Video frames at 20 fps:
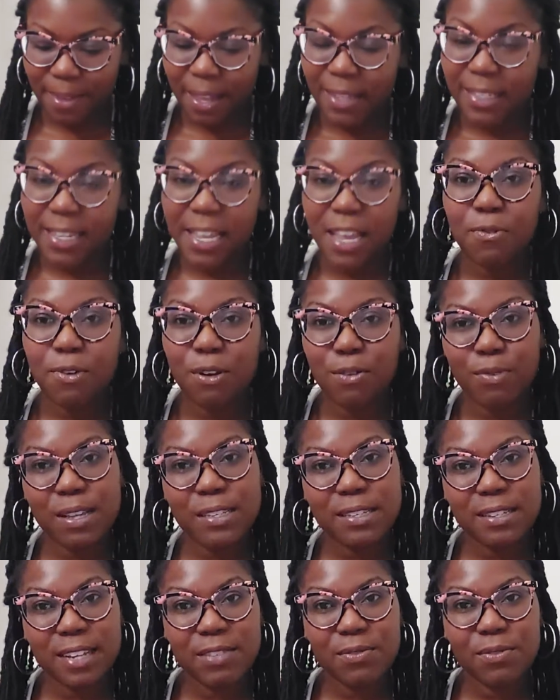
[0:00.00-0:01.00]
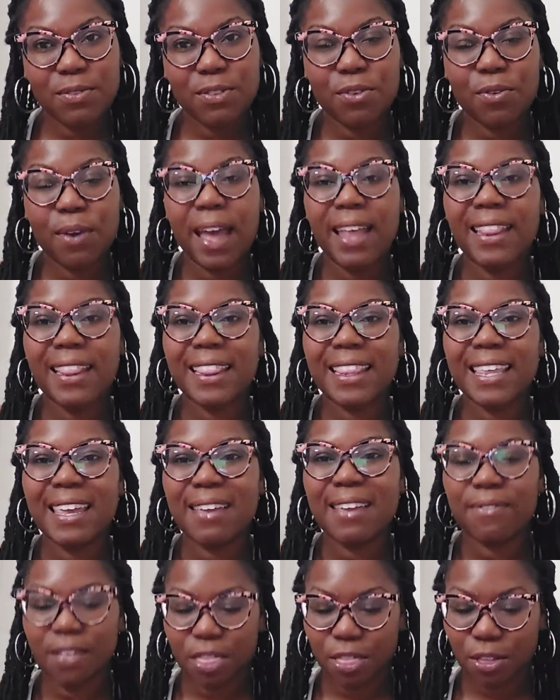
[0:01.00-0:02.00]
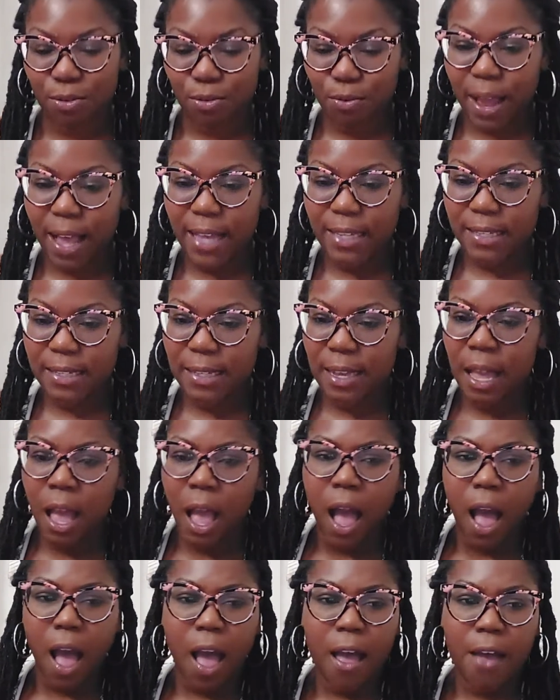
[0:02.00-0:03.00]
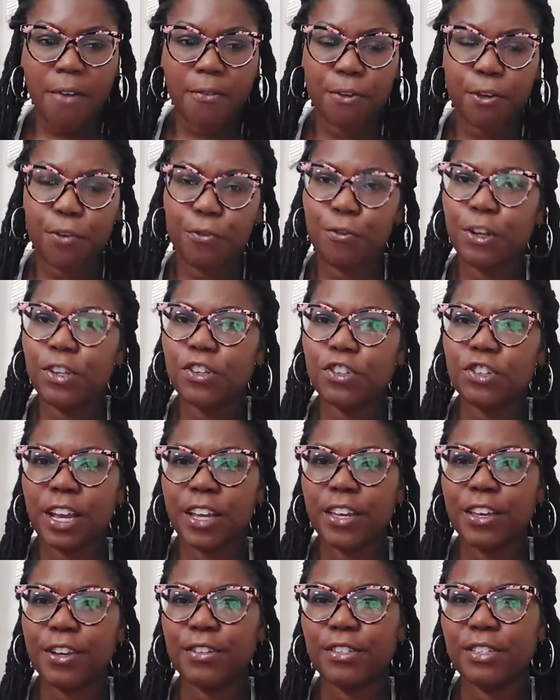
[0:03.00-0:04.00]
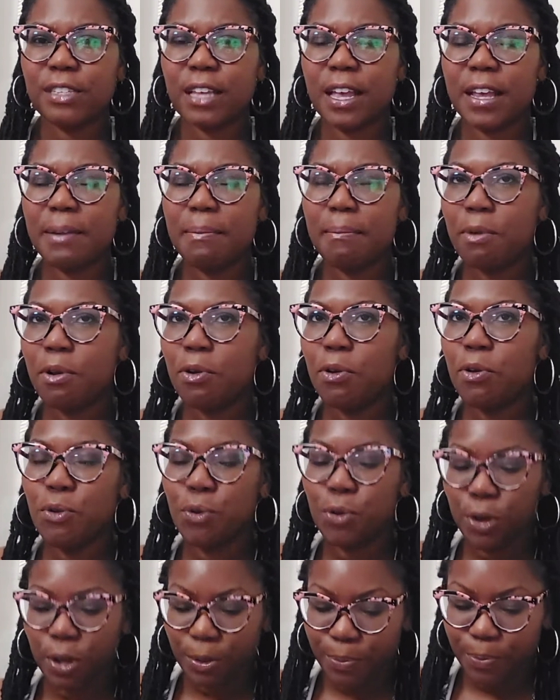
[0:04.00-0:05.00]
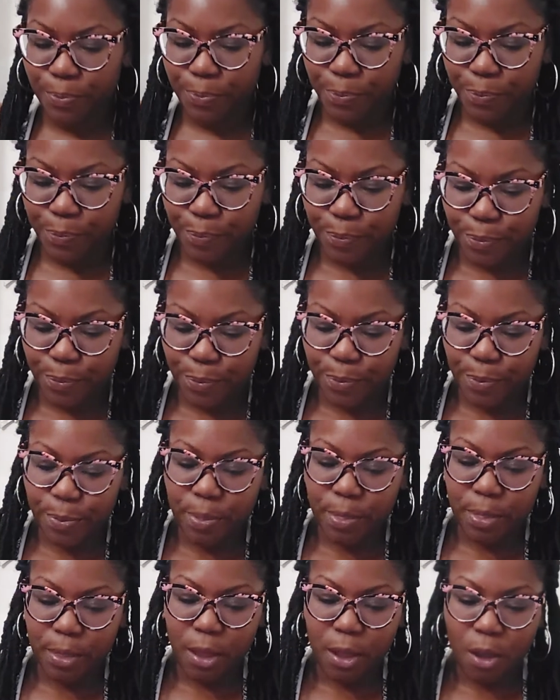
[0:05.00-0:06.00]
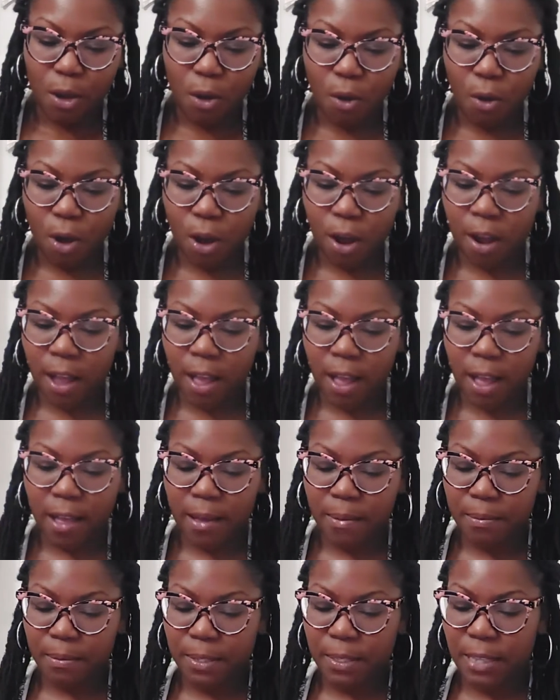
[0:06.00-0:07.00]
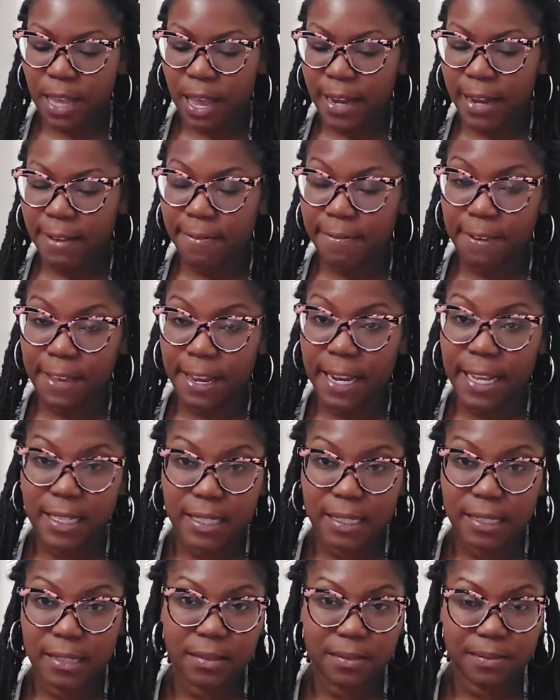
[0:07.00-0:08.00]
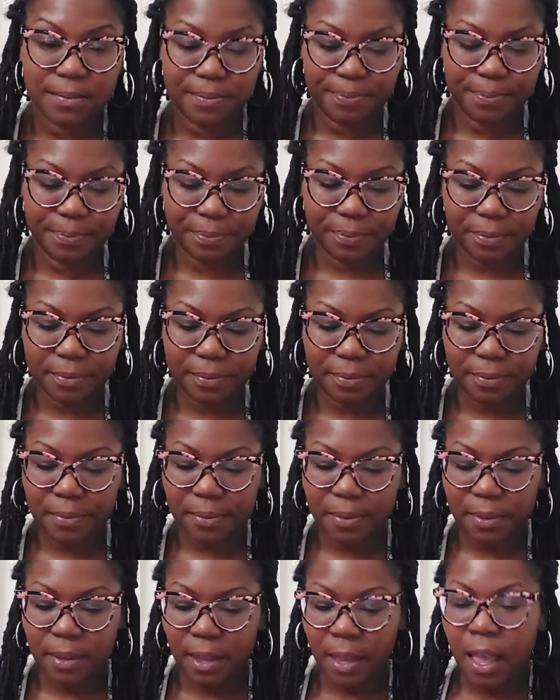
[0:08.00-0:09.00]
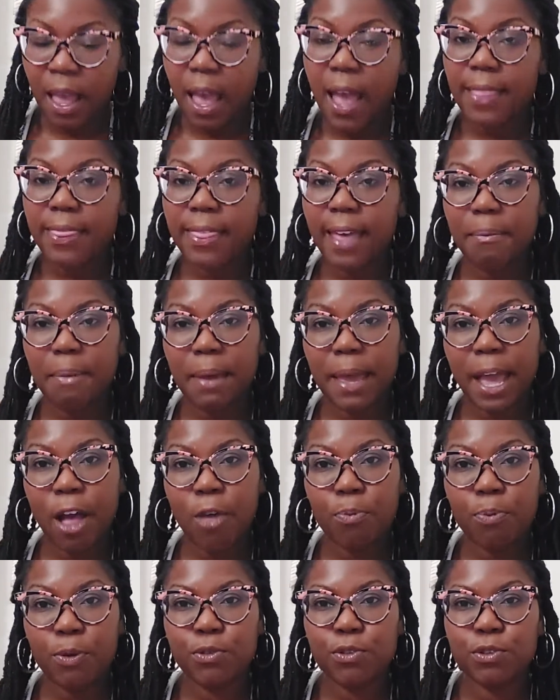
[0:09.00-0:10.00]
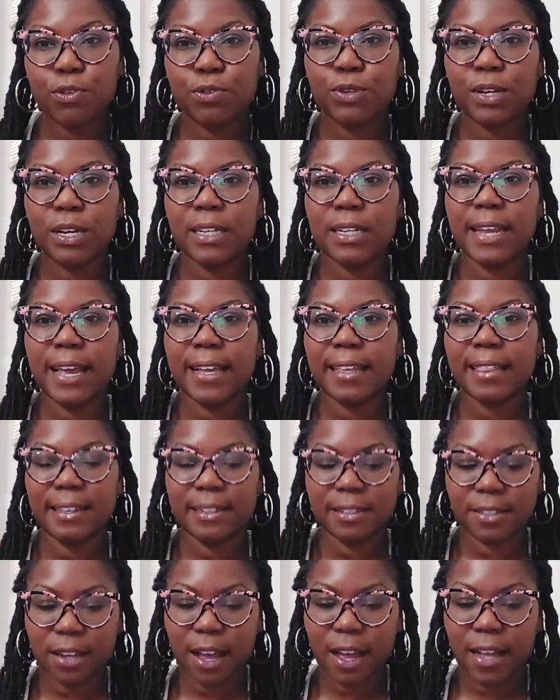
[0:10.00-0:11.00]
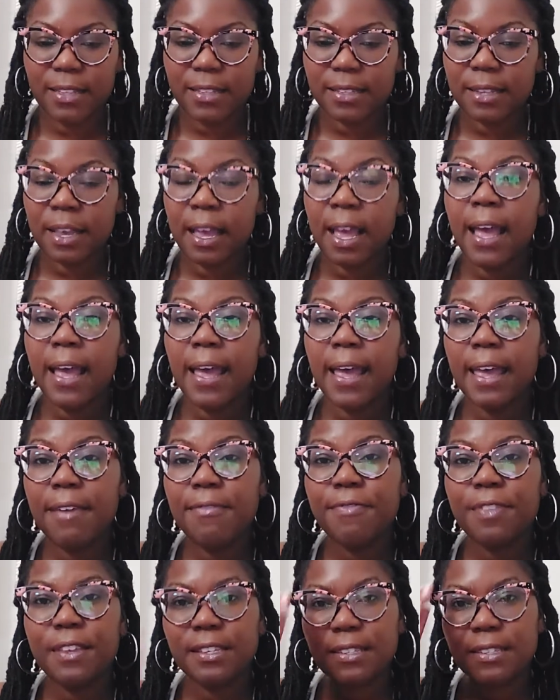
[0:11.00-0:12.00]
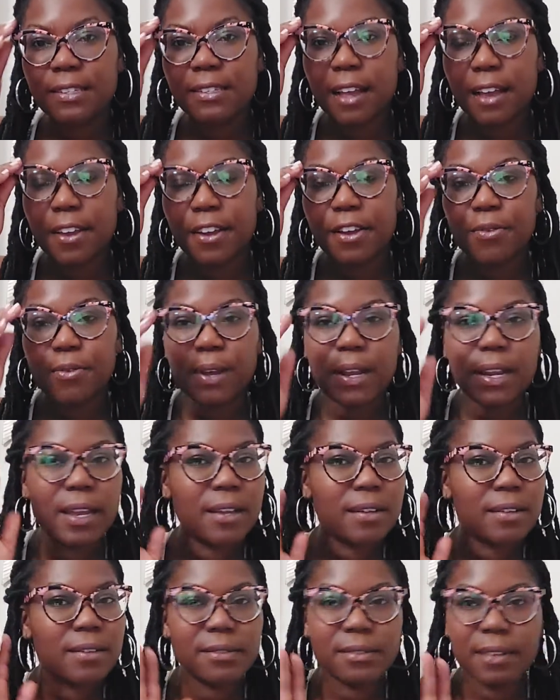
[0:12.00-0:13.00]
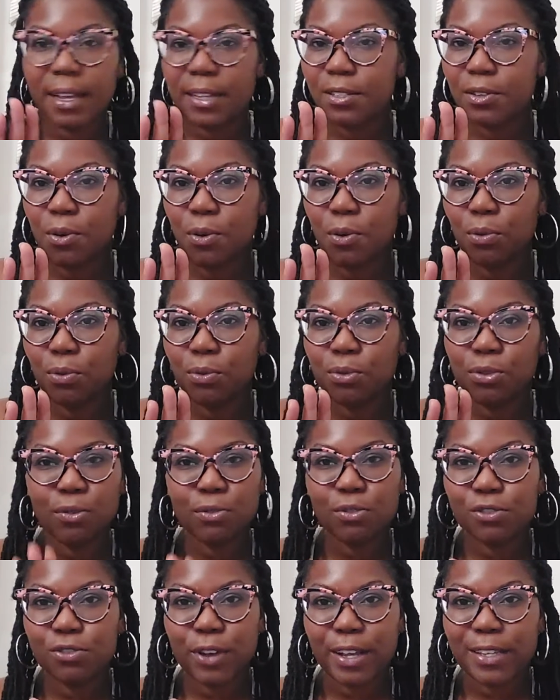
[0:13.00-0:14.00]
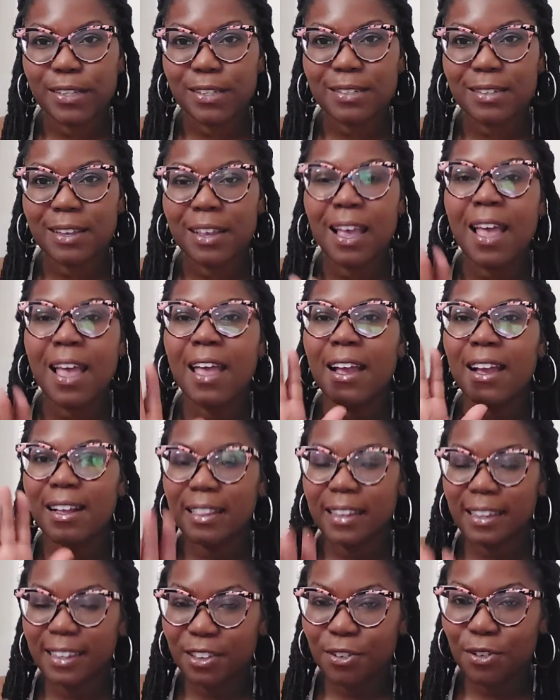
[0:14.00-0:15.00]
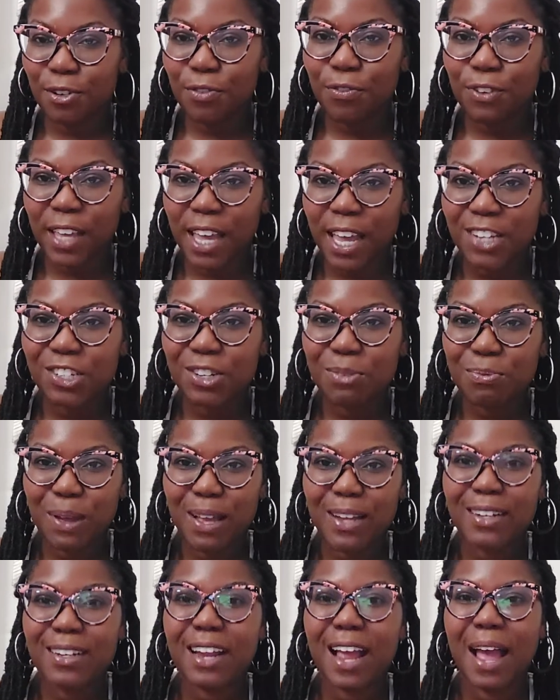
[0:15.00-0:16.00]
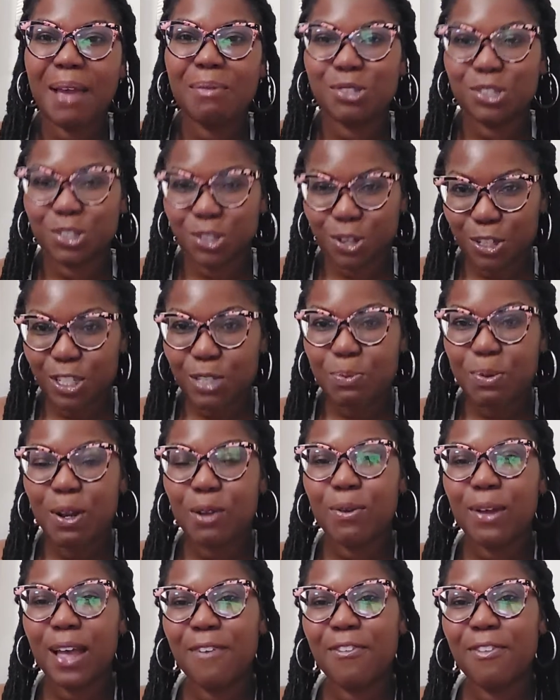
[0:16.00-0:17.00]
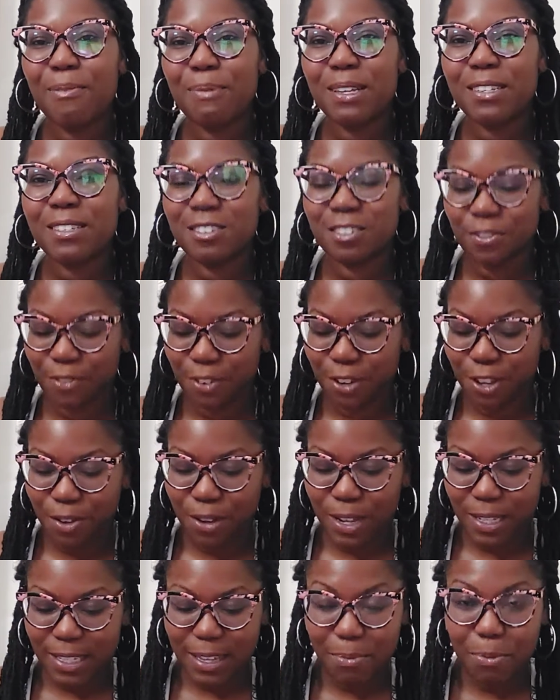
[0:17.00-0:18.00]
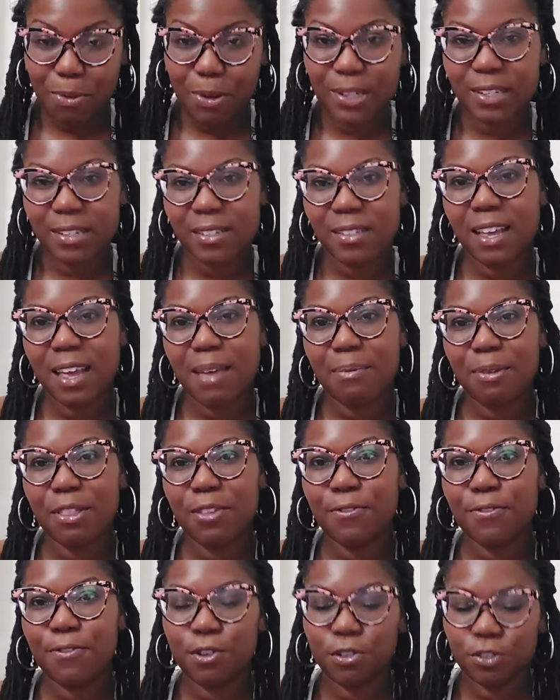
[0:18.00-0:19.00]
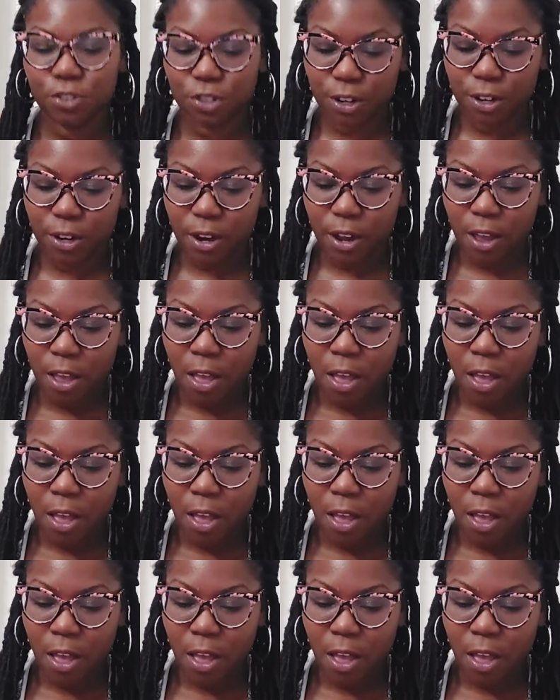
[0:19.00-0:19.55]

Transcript: Take what resonates with you and leave the rest. Uh, feel free to check your sun, moon, or um, sign in Venus, and that may help you to connect the dots. If this is not your reading, that's cool. Don't stress. Click the notification button. I'm sure Spirit will have a message for you at some point in time in the future.